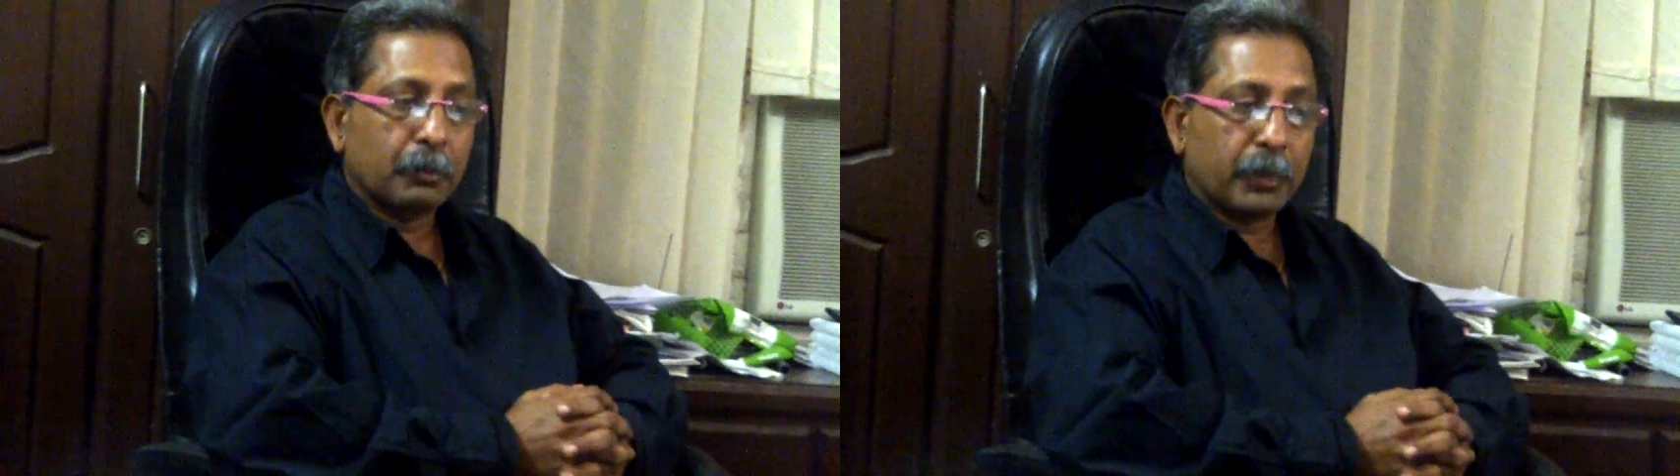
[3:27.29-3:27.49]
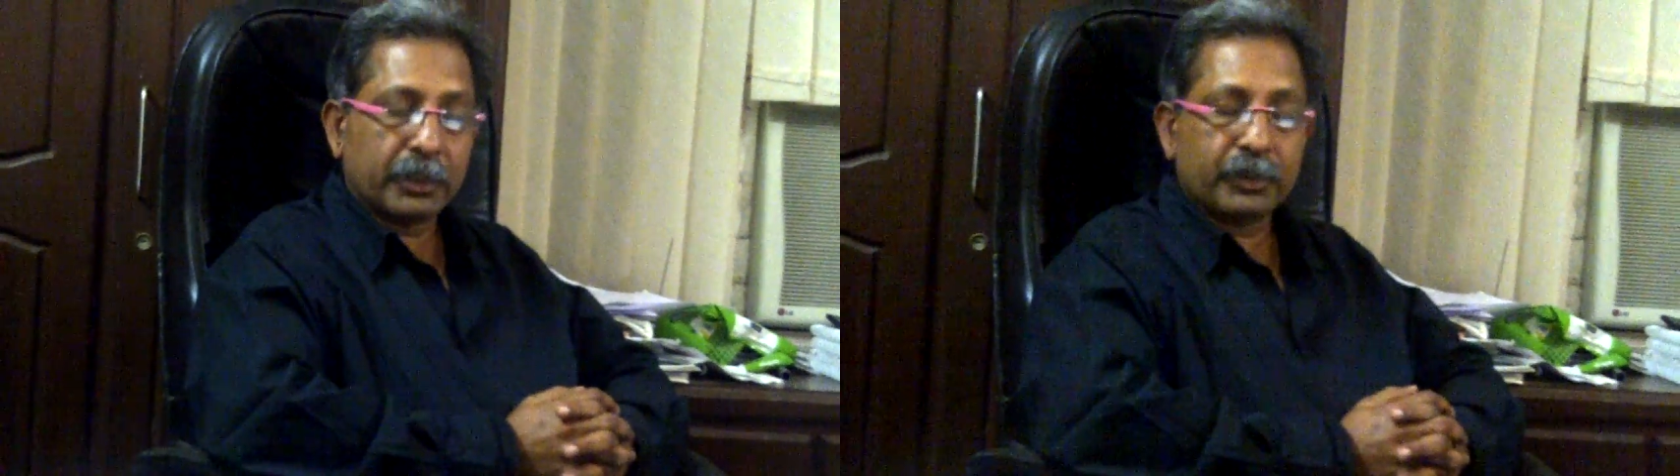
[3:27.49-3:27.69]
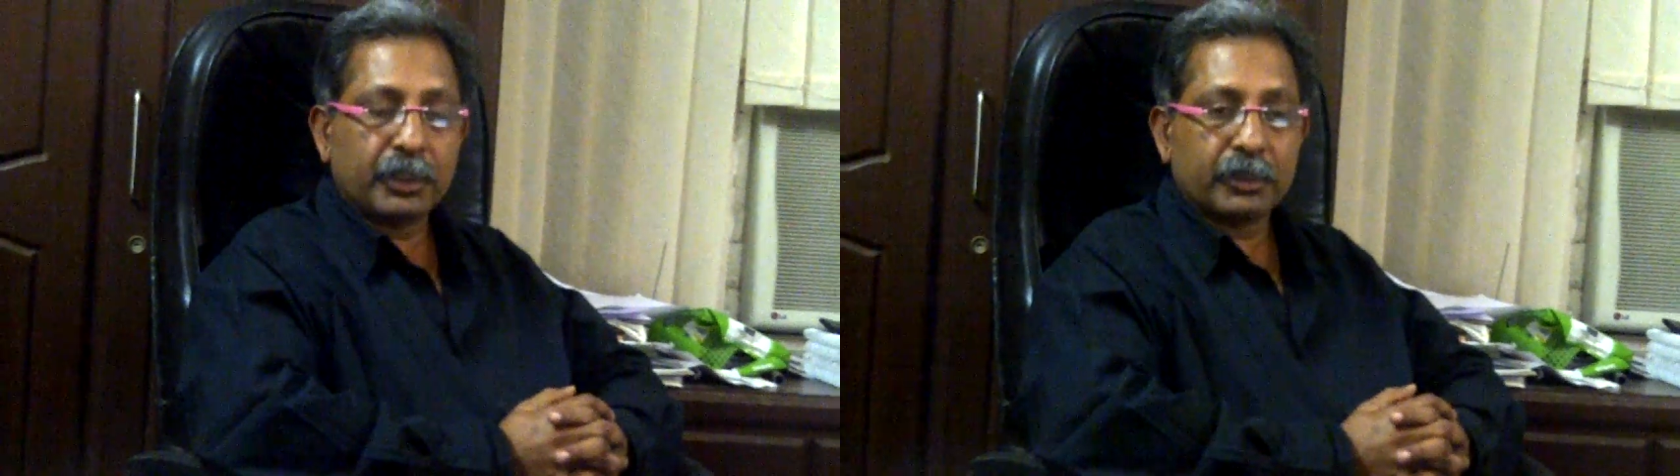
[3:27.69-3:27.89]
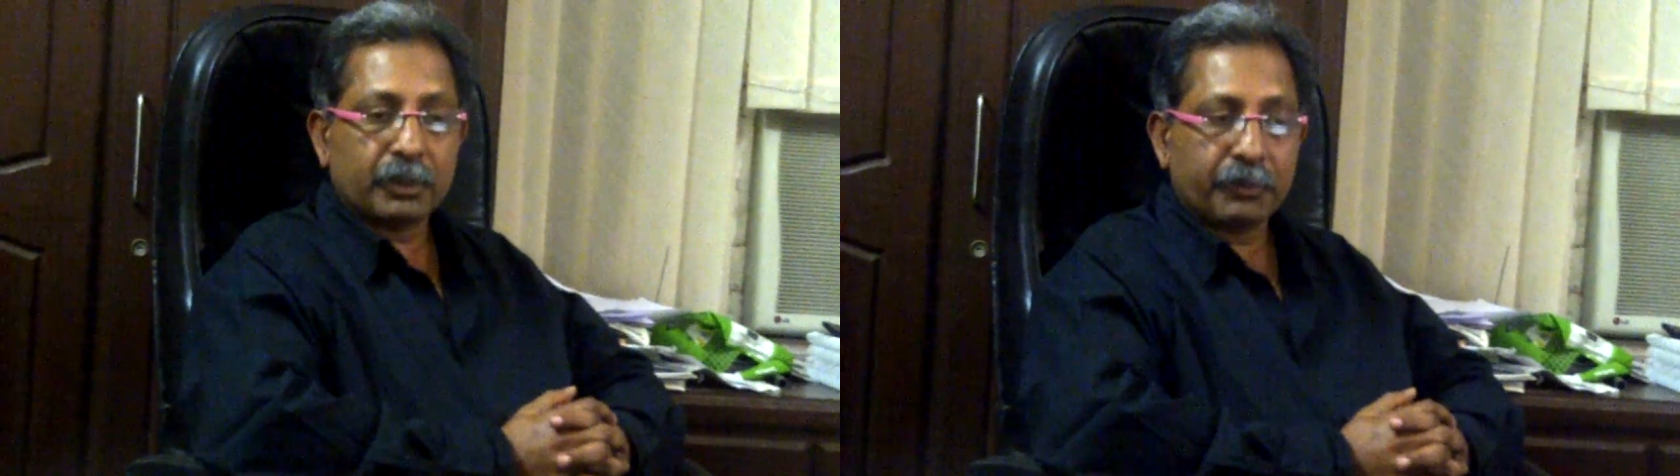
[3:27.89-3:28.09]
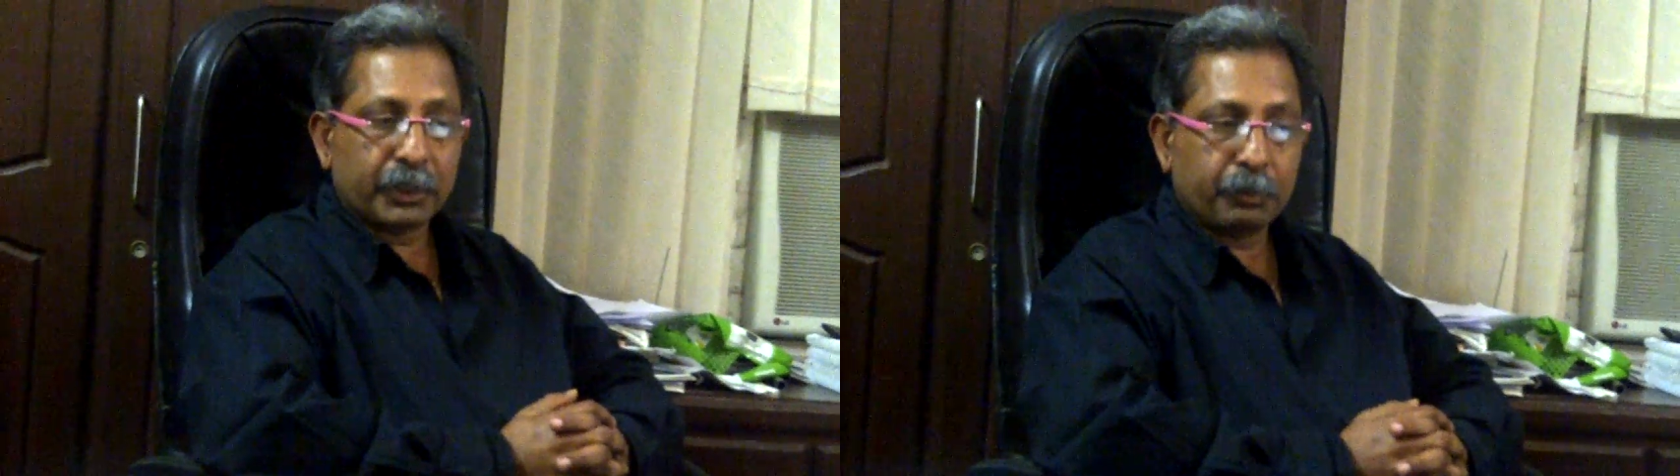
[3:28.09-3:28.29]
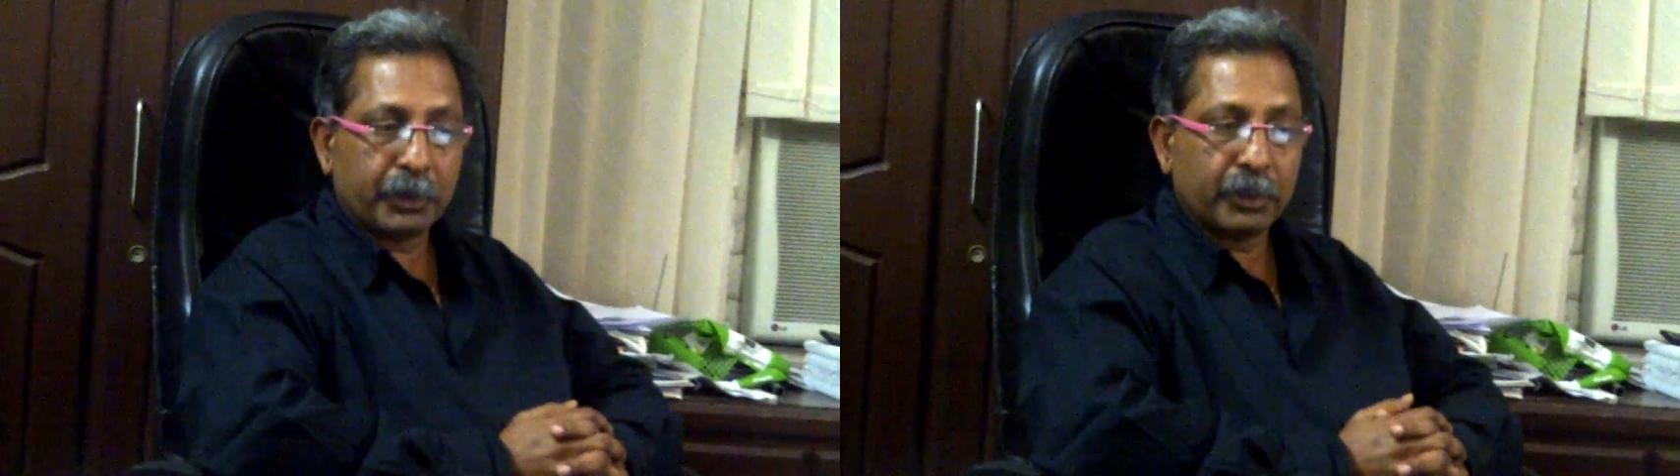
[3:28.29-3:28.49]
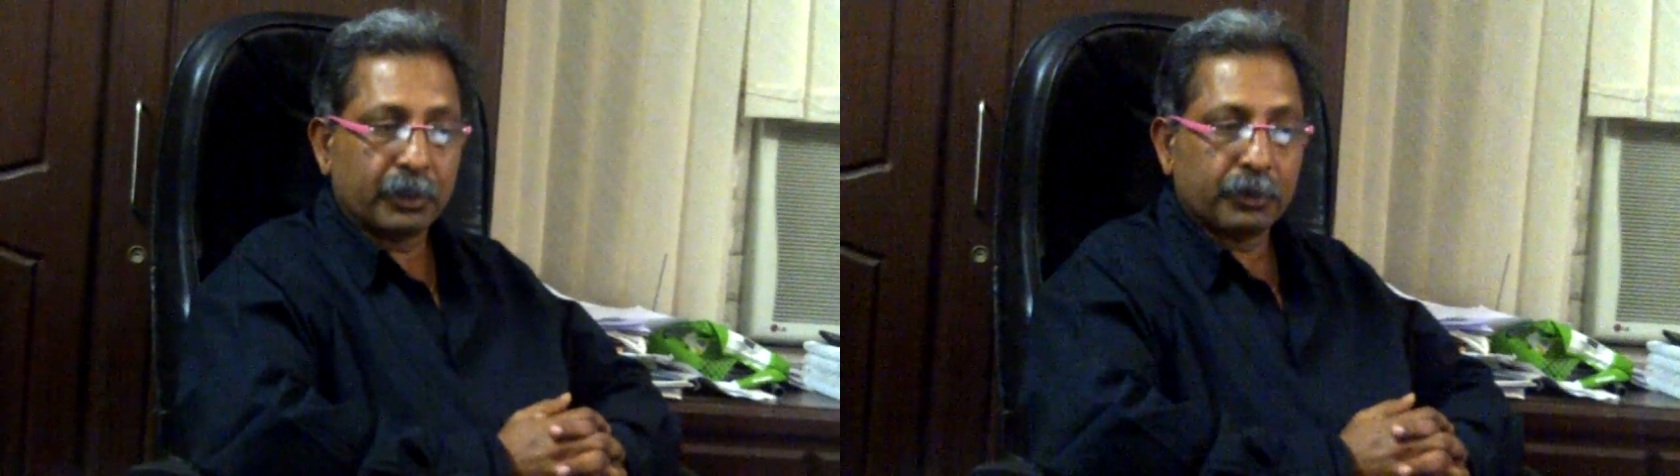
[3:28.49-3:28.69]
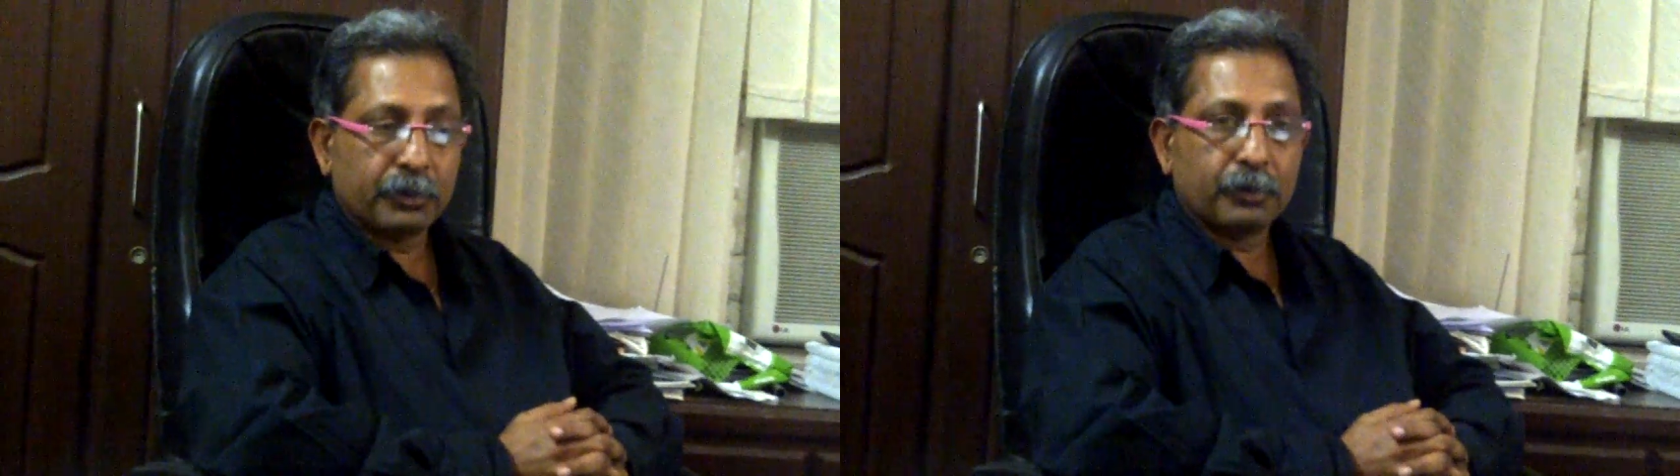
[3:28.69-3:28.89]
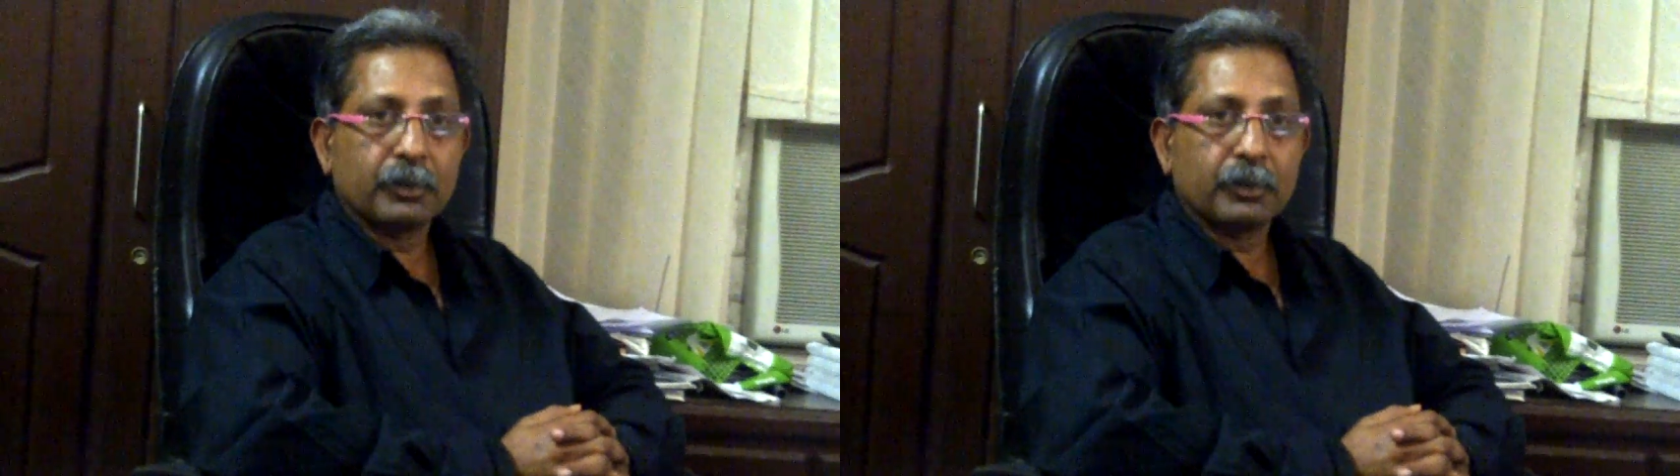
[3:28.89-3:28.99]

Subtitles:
plus years of experience